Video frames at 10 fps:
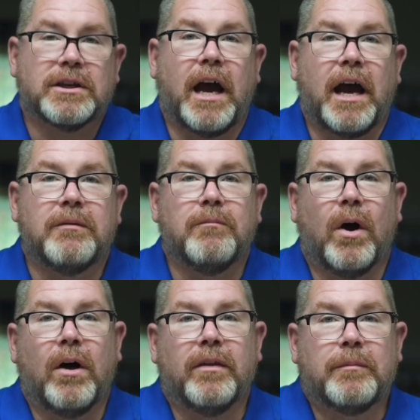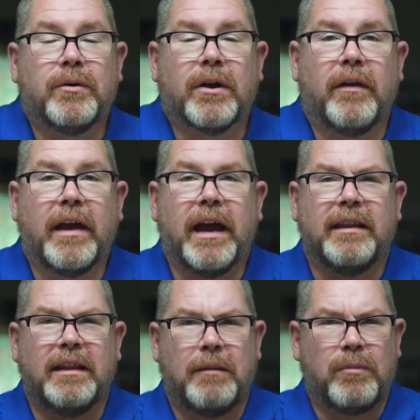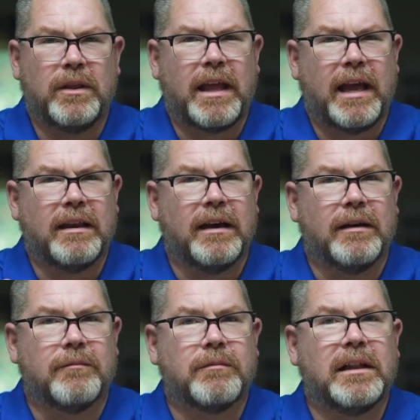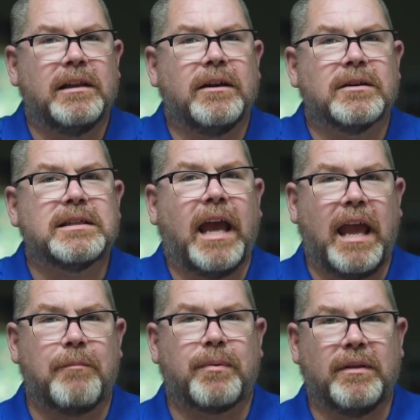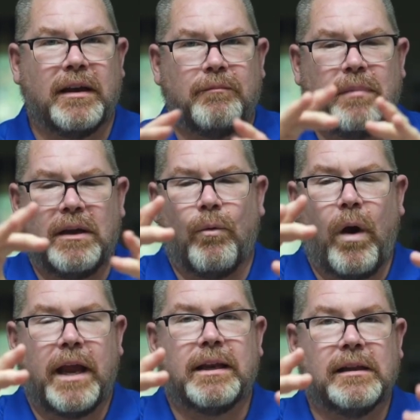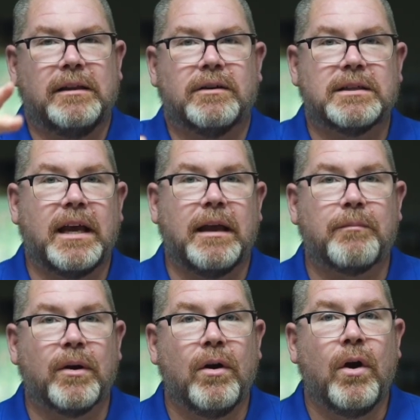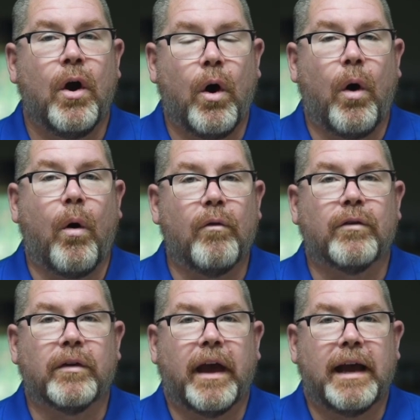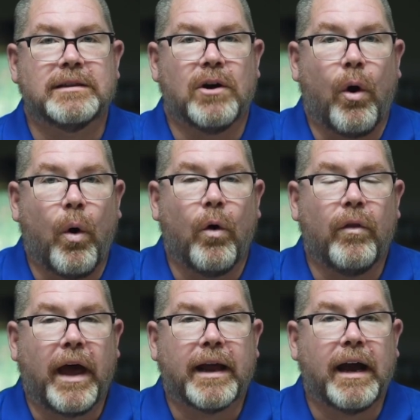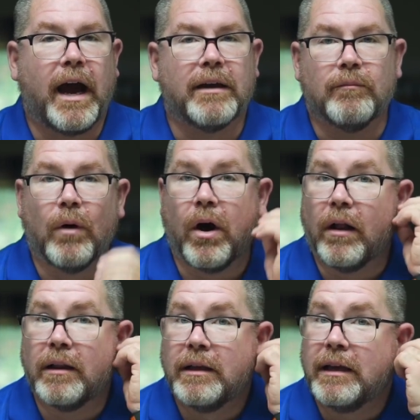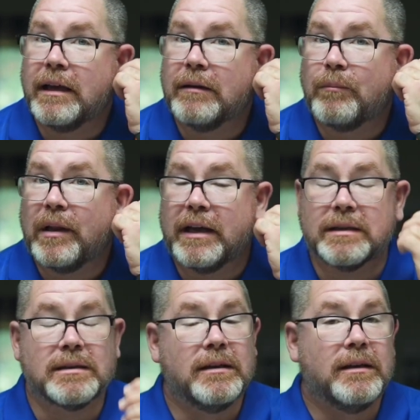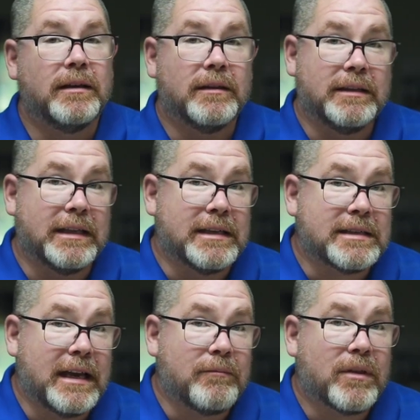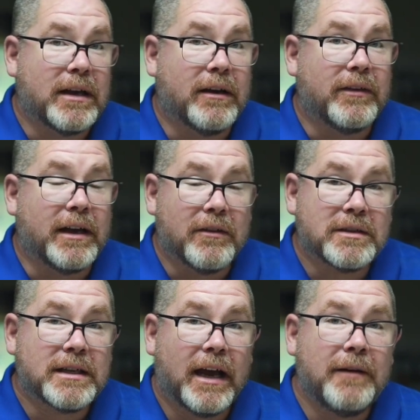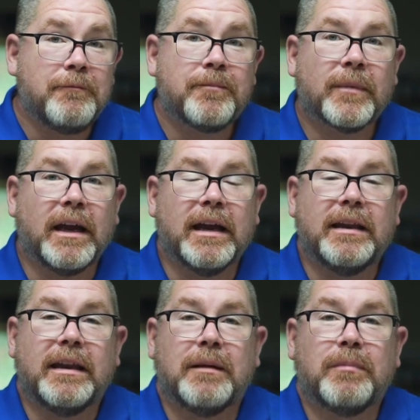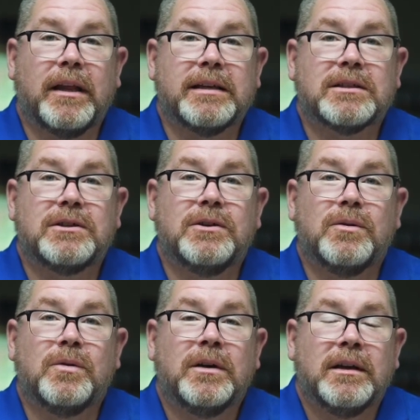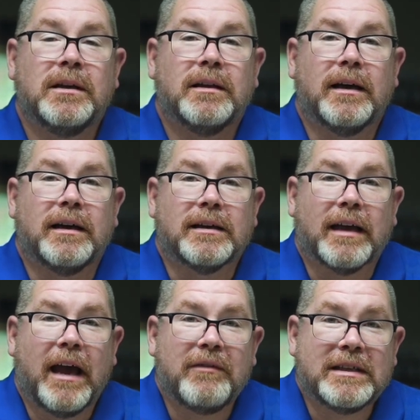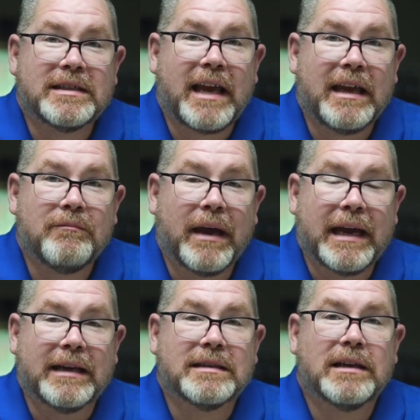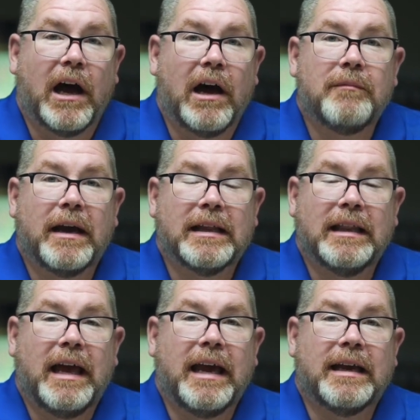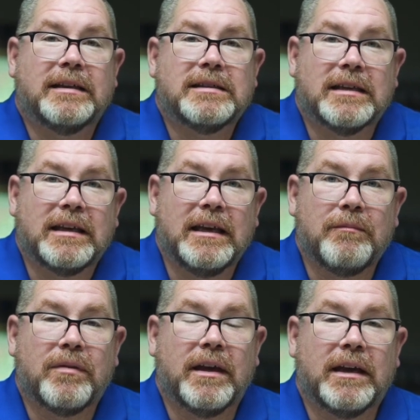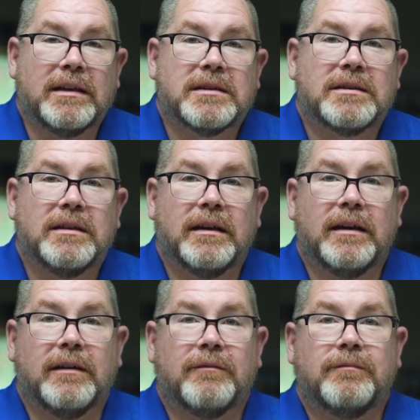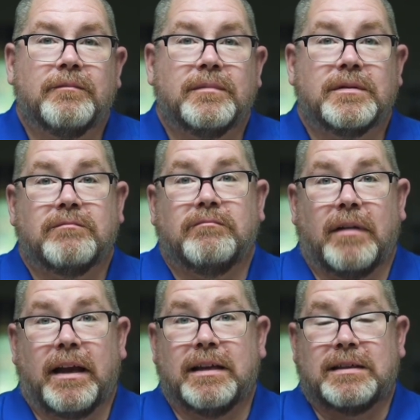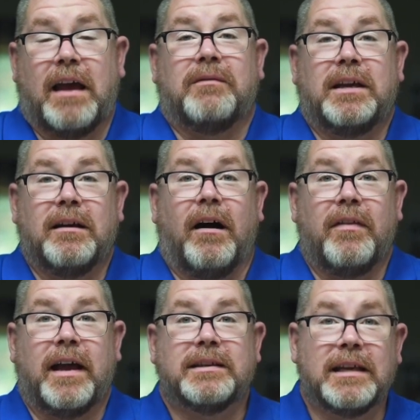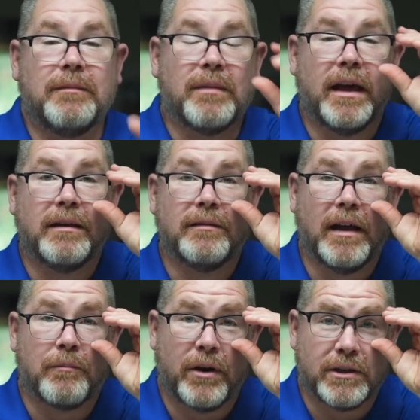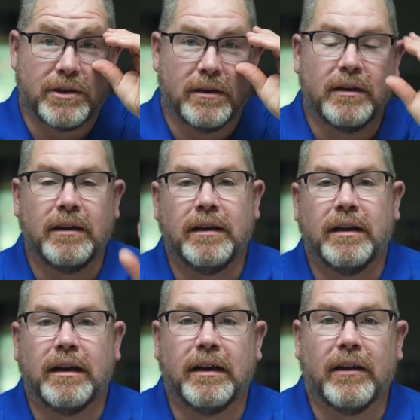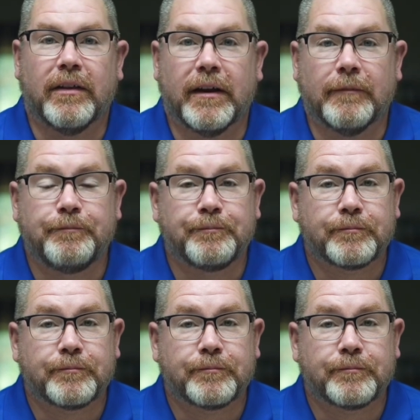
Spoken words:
cotton ball they put on that, and then they put that clear tape, that big wide clear tape over that to hold that cotton ball in place. Did the same thing on the other side, and then they placed two heavy sandbags on my leg to keep things, I guess, heavy on that, to keep that pressure there.